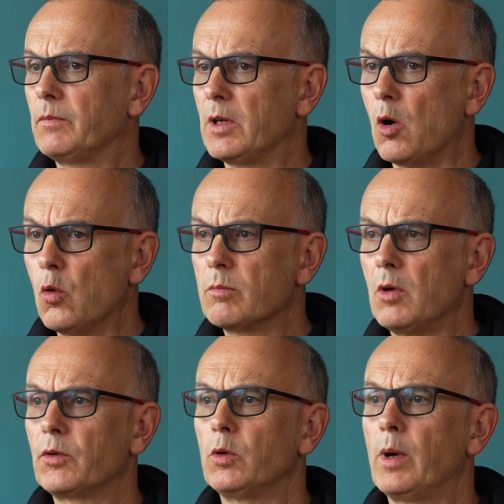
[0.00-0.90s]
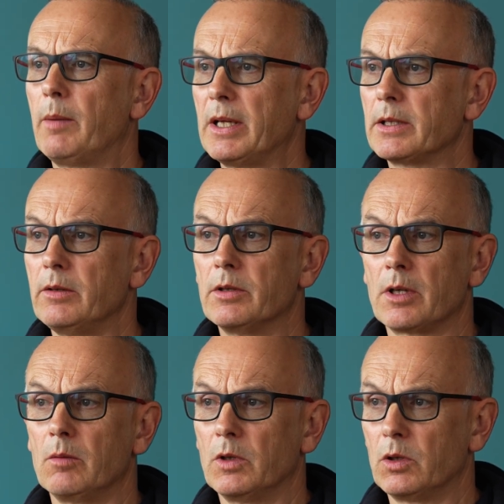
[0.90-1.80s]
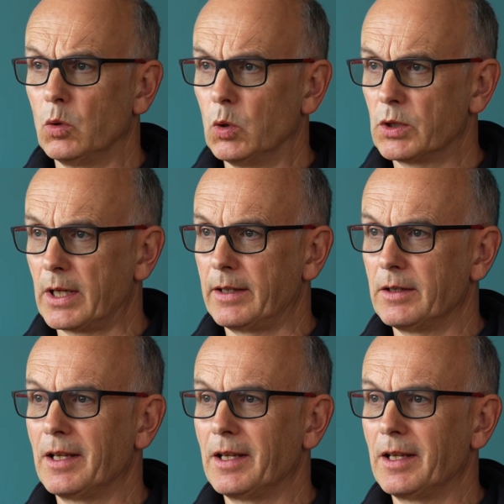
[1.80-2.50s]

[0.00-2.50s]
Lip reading: the old model where basically you just opened the doors and